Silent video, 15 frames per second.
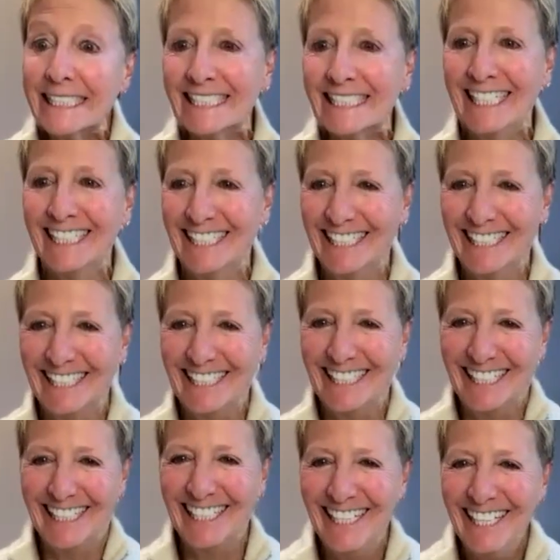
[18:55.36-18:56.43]

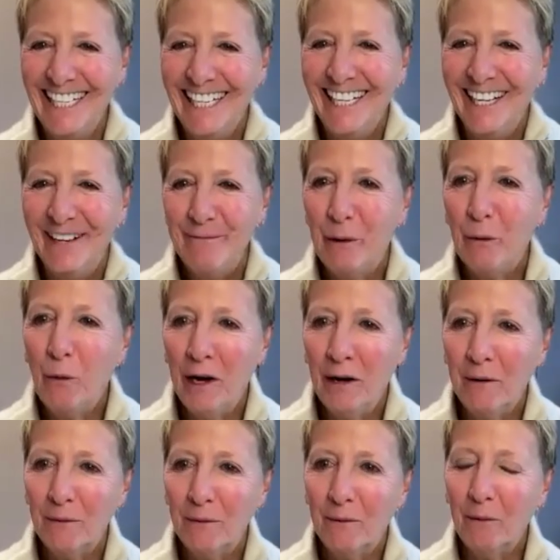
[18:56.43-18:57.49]
But
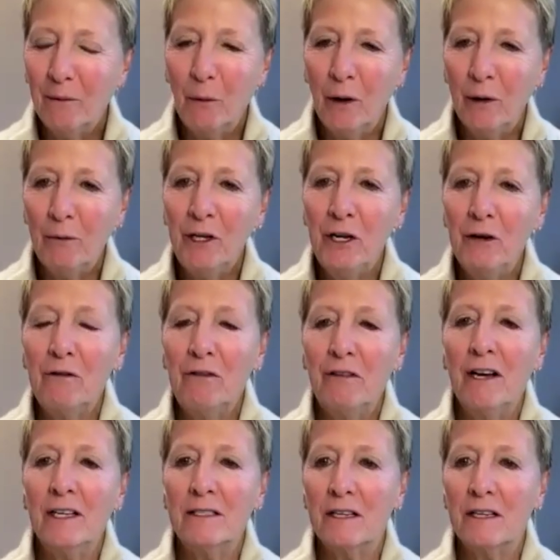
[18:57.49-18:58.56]
what were your
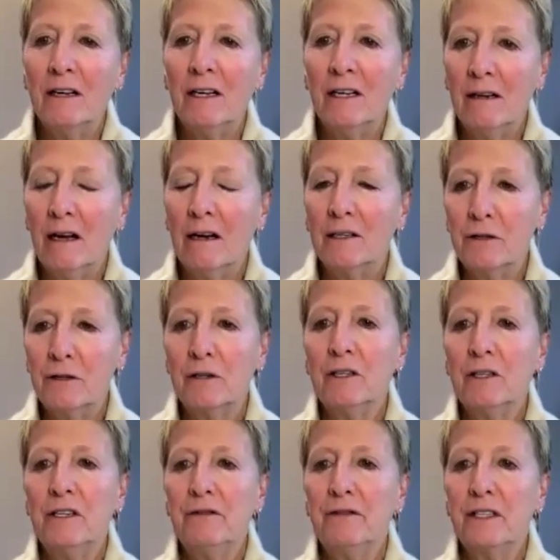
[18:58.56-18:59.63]
thoughts on
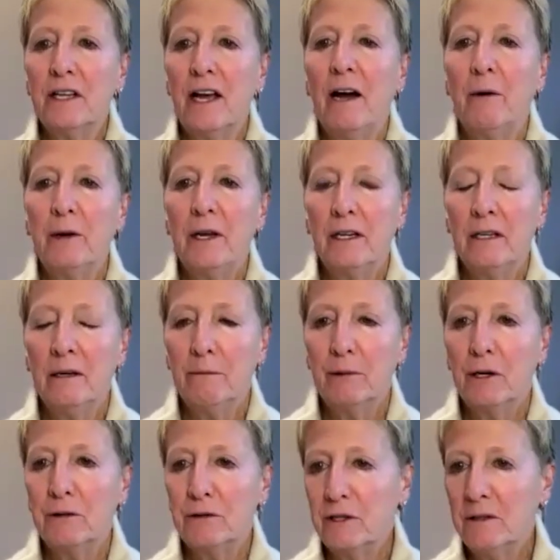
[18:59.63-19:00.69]
alternatives to how we can
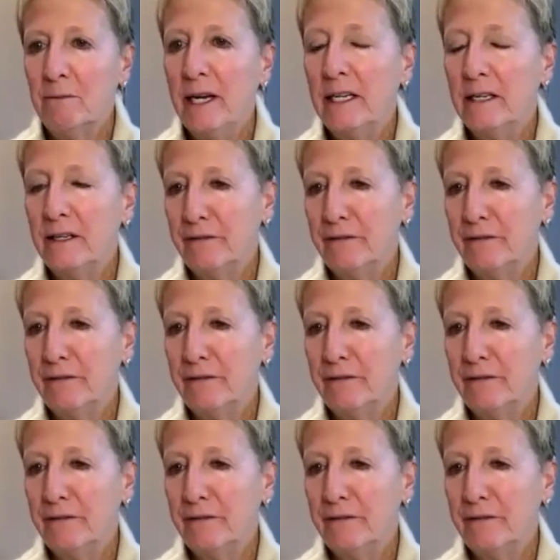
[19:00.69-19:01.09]
approach and make a